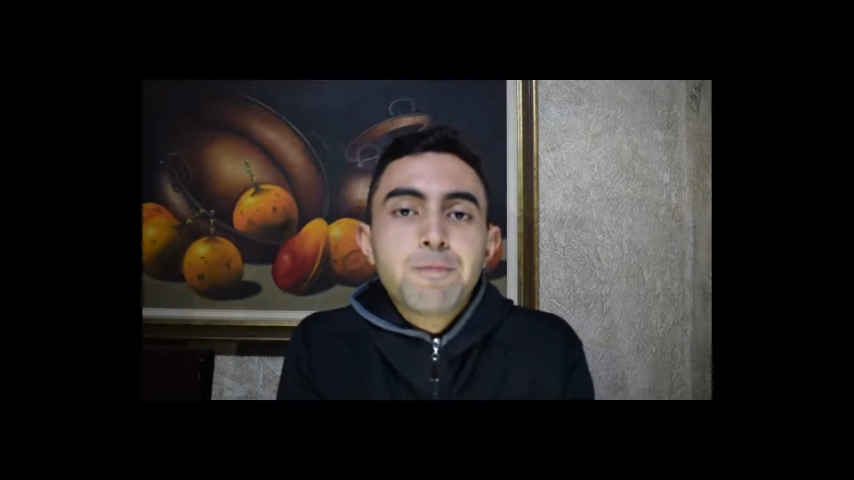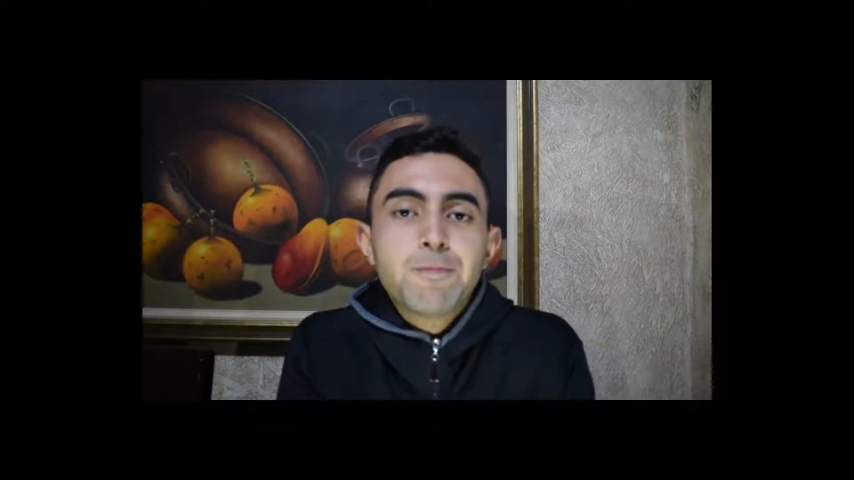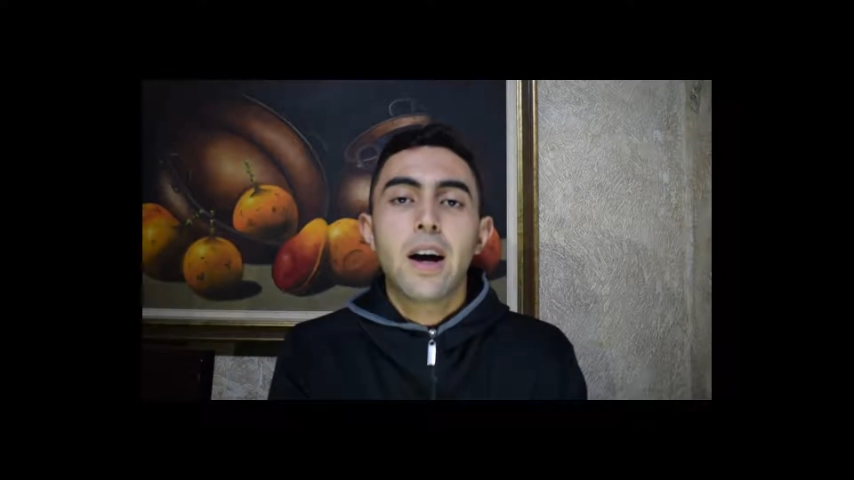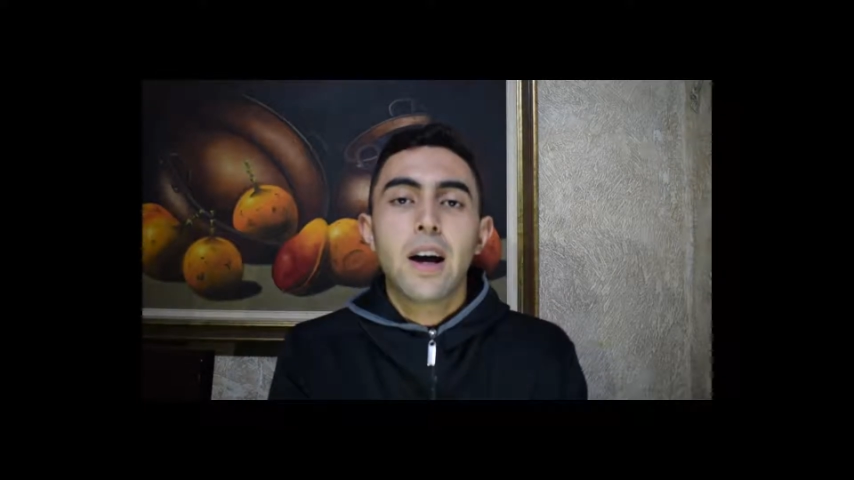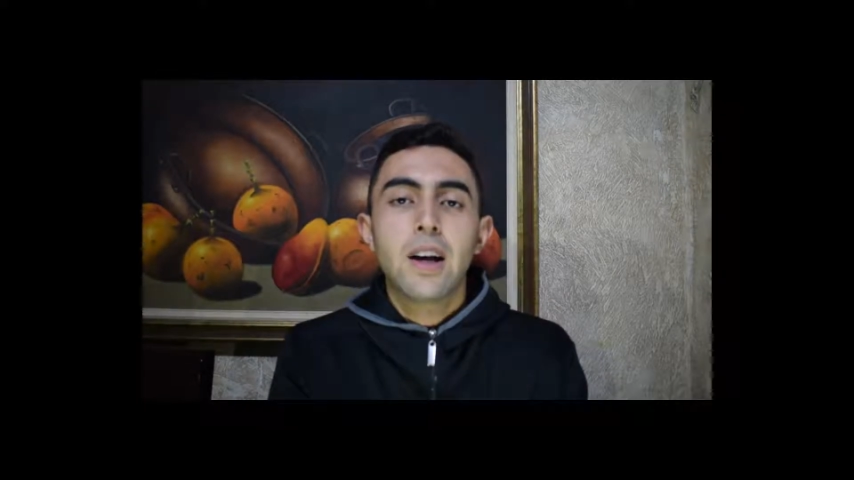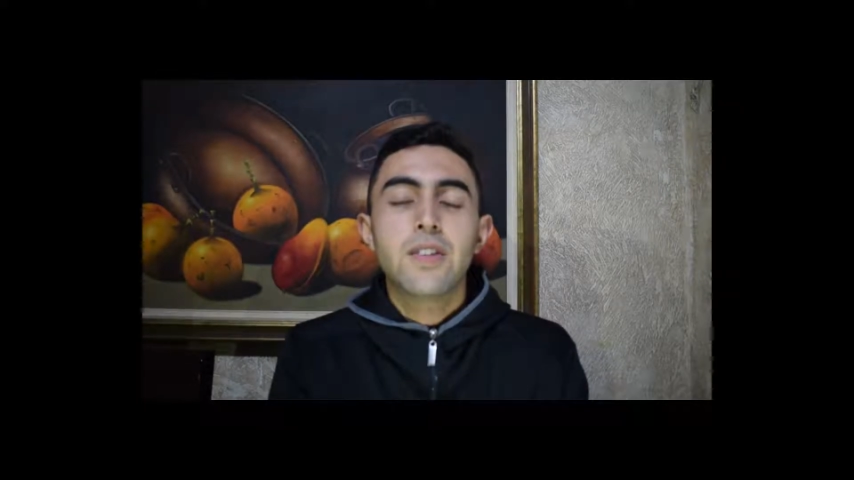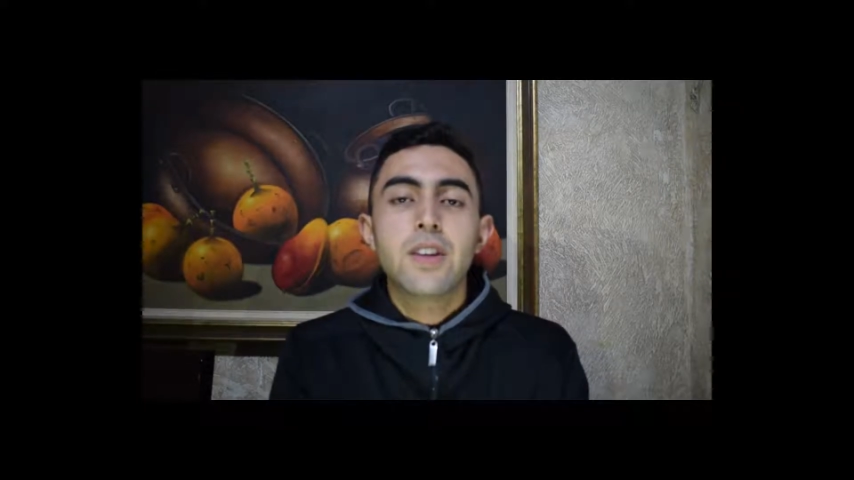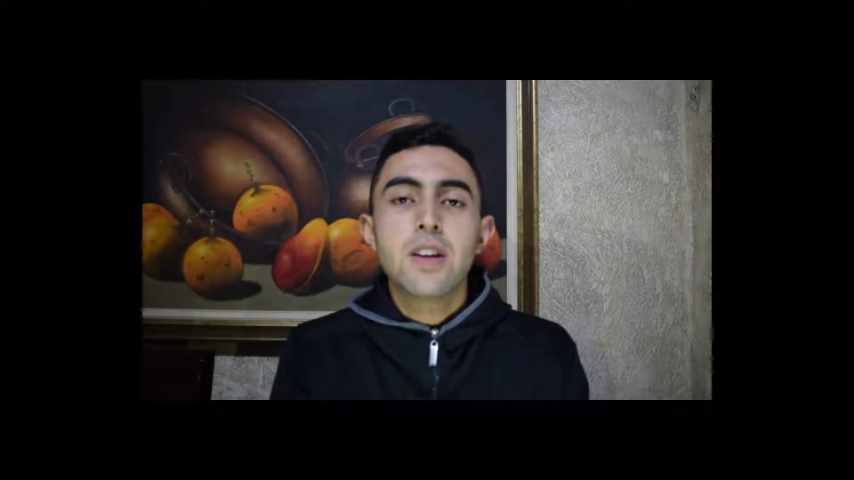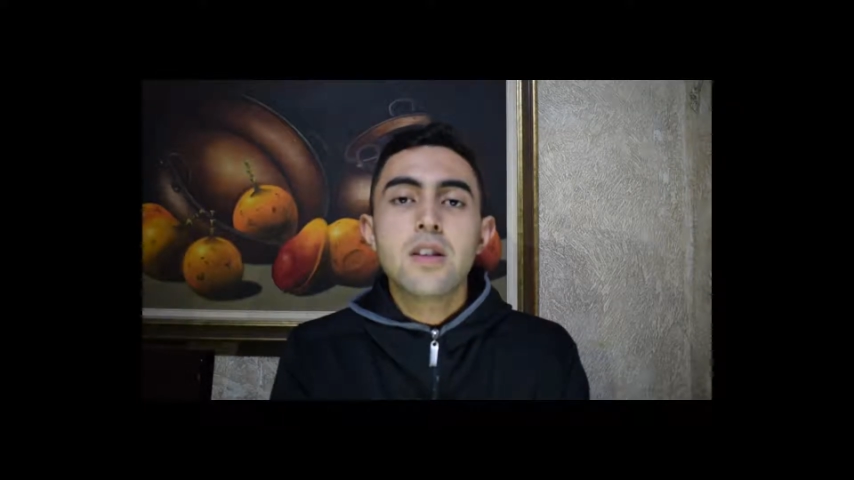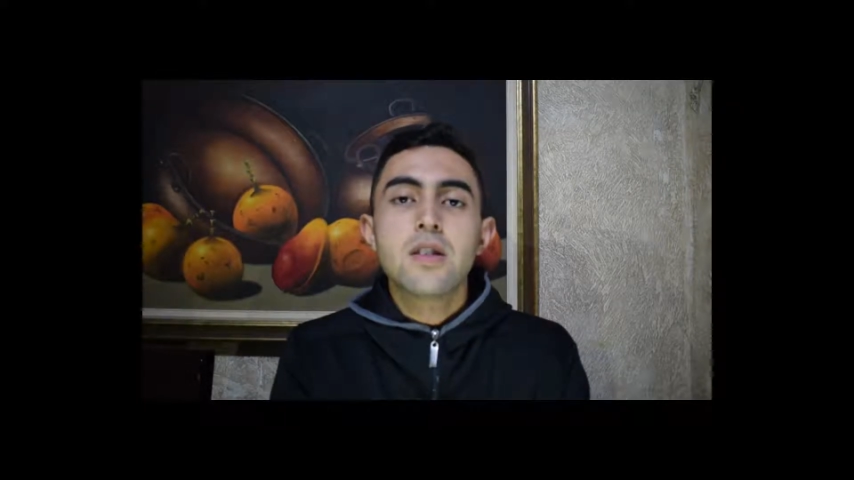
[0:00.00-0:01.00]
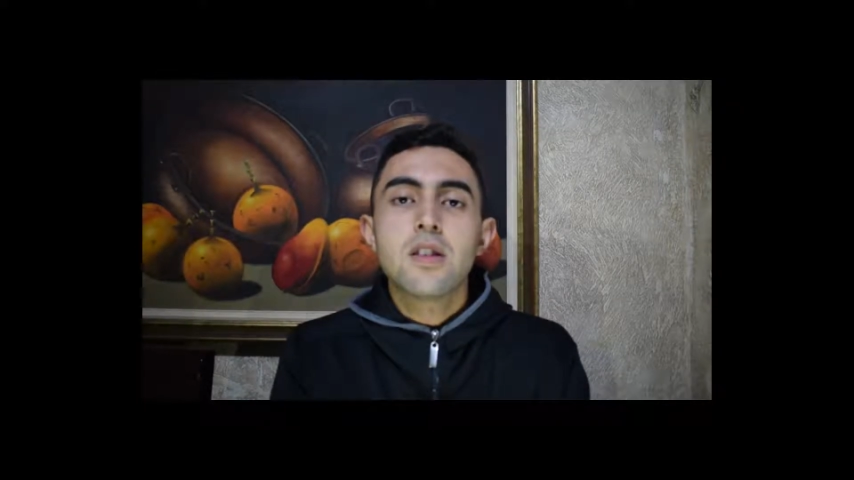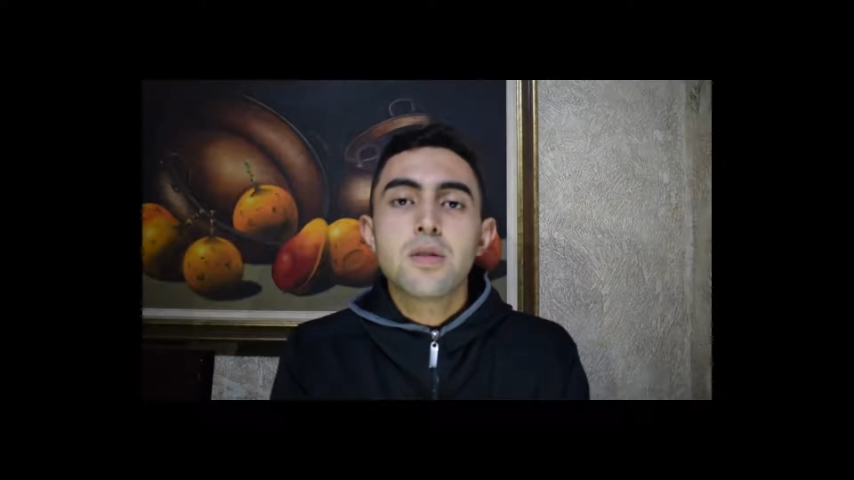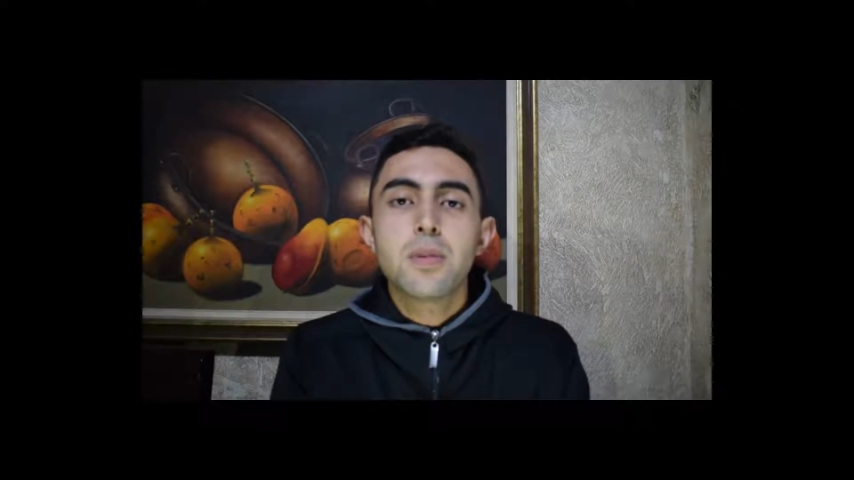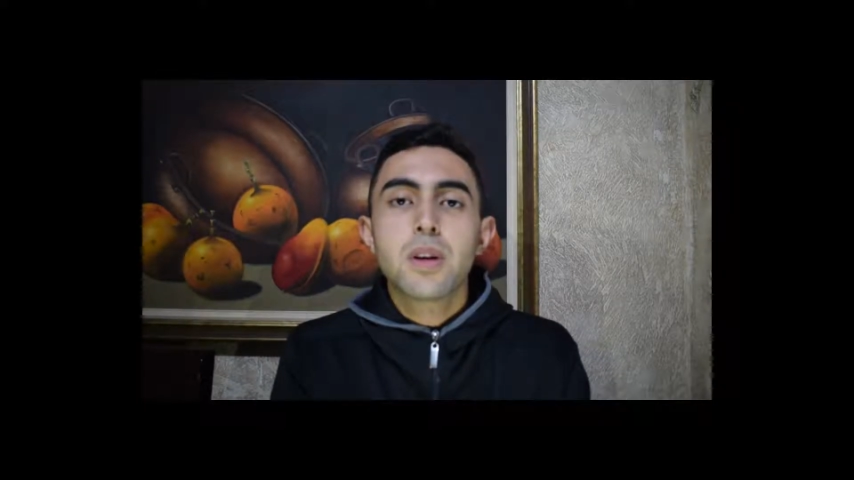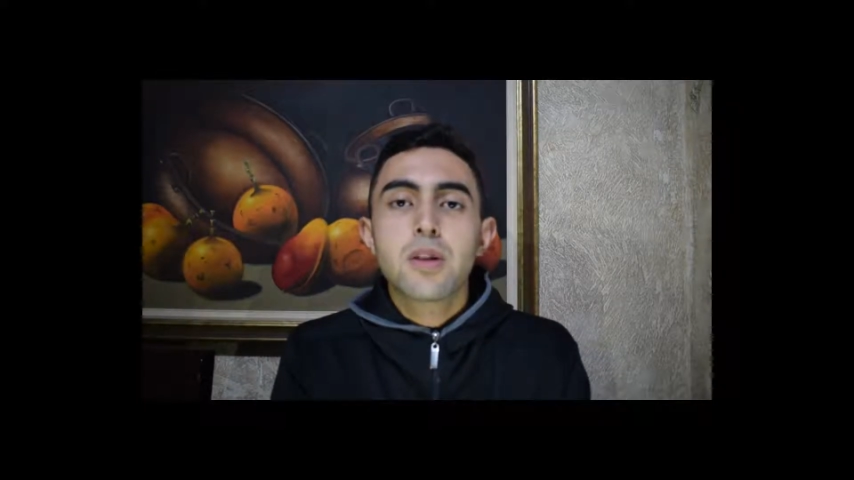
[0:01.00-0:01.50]
And this is because
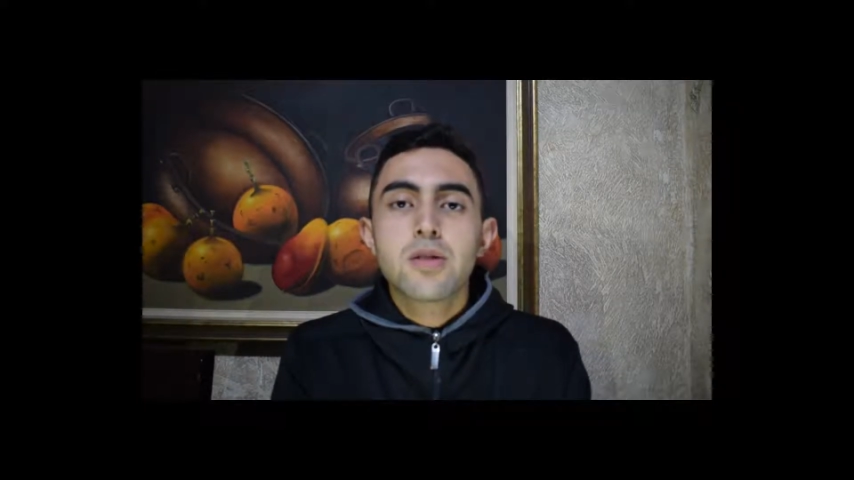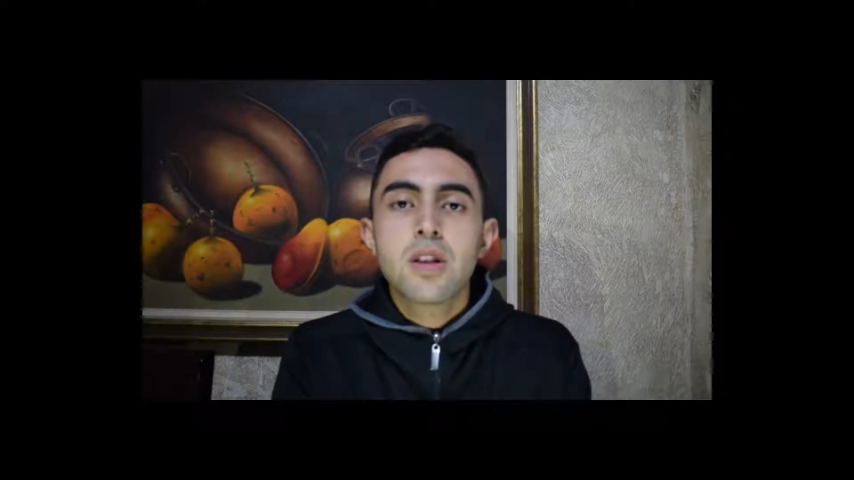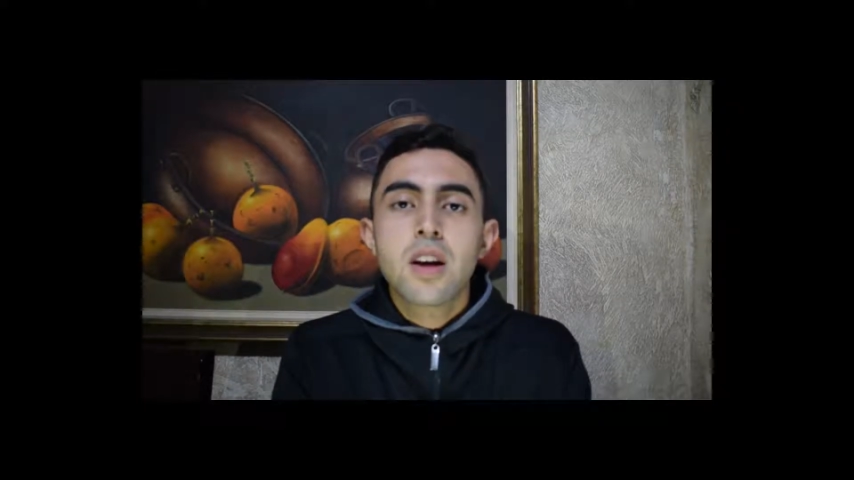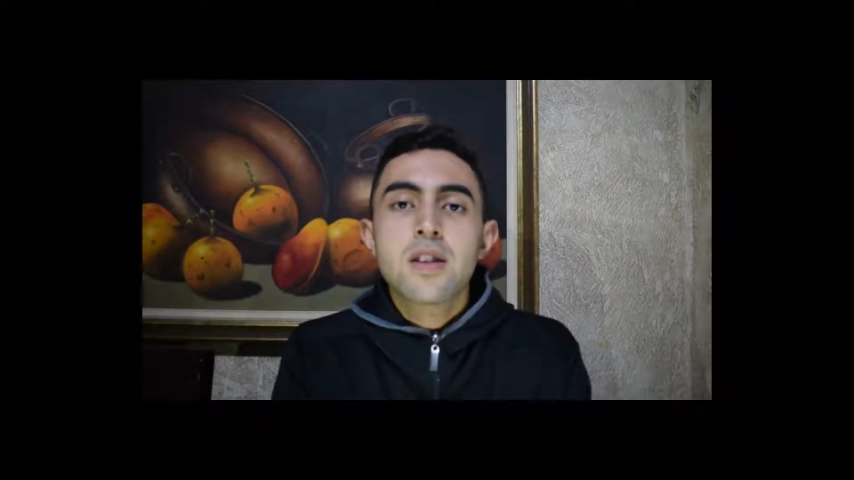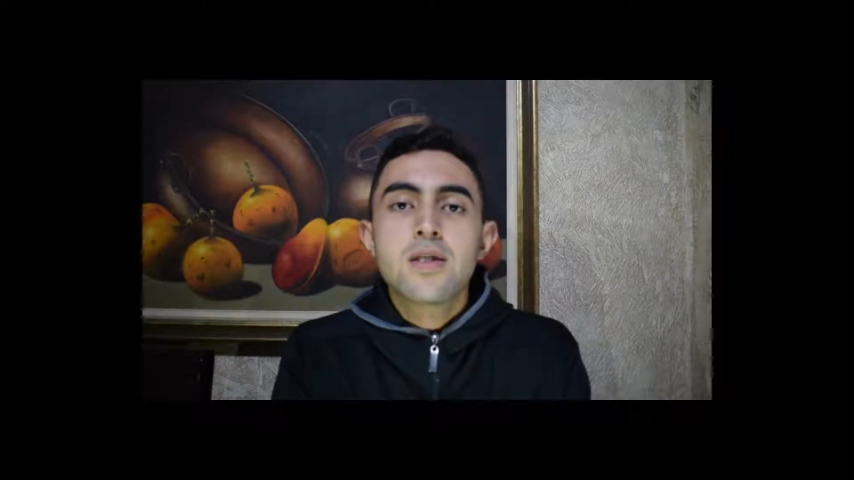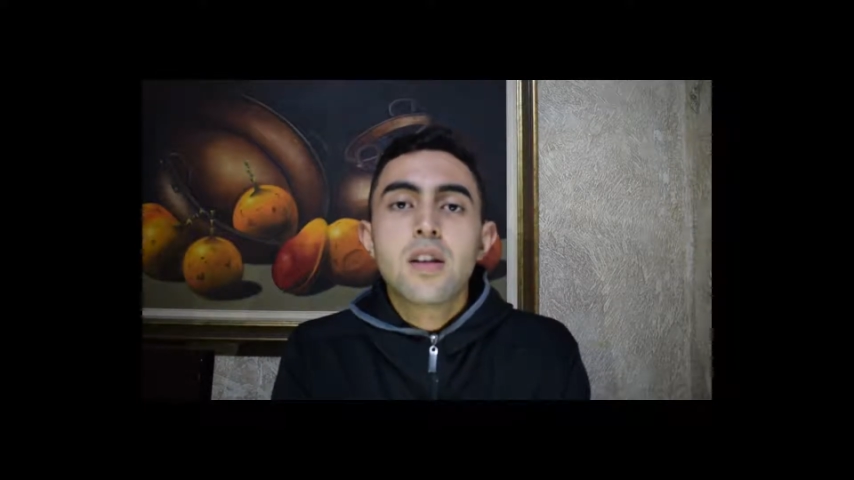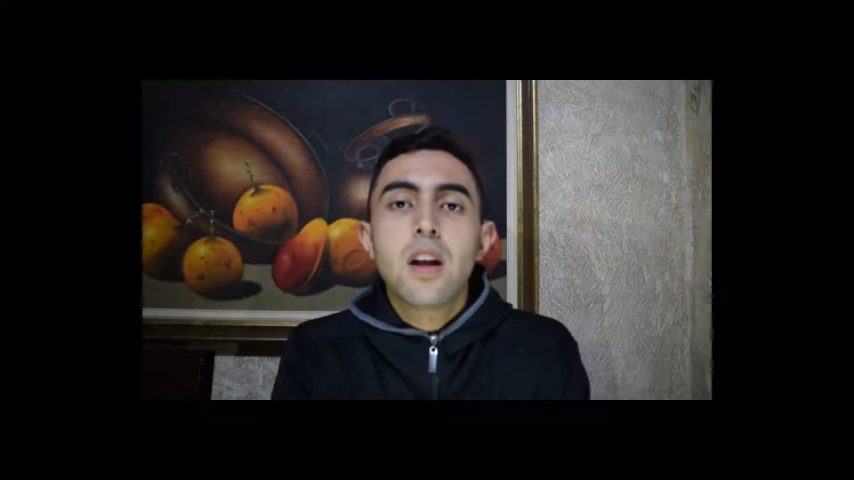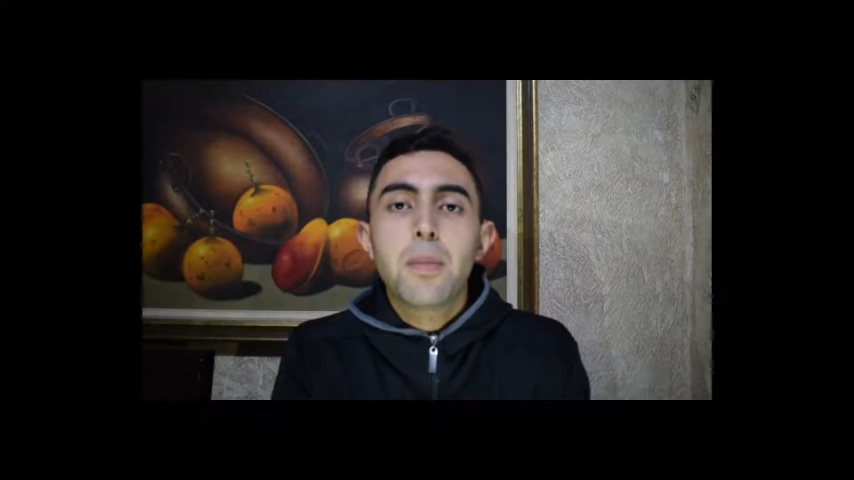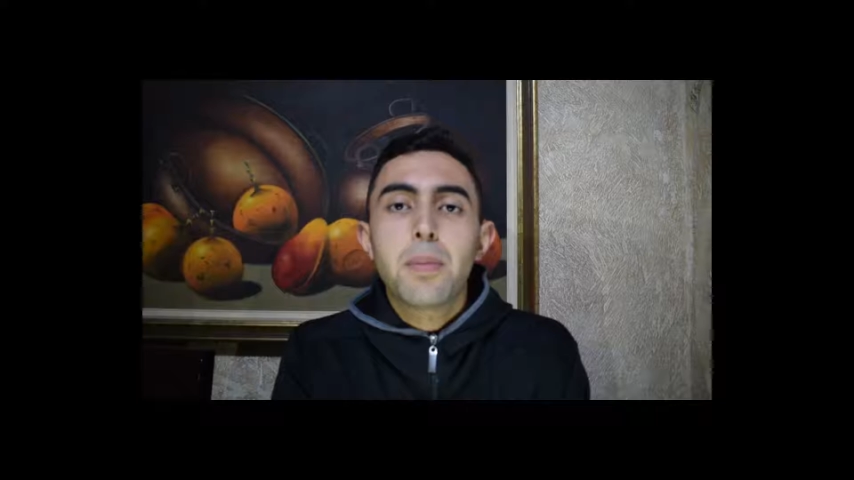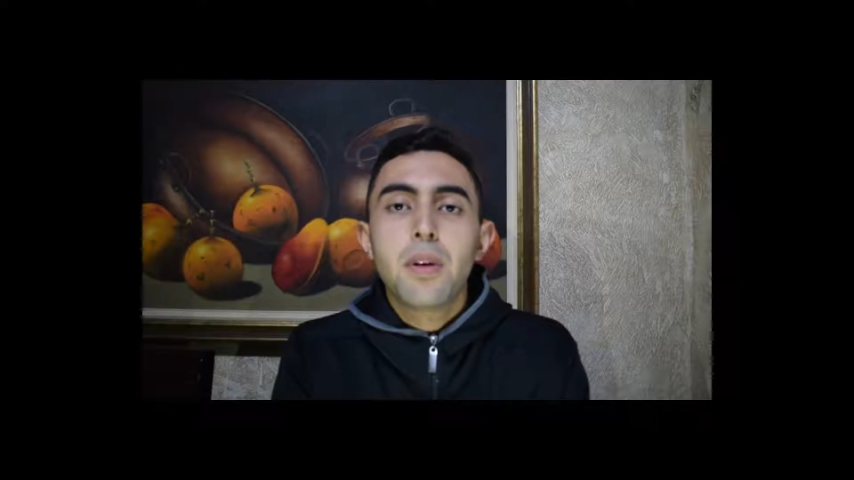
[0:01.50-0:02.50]
he has dilapidated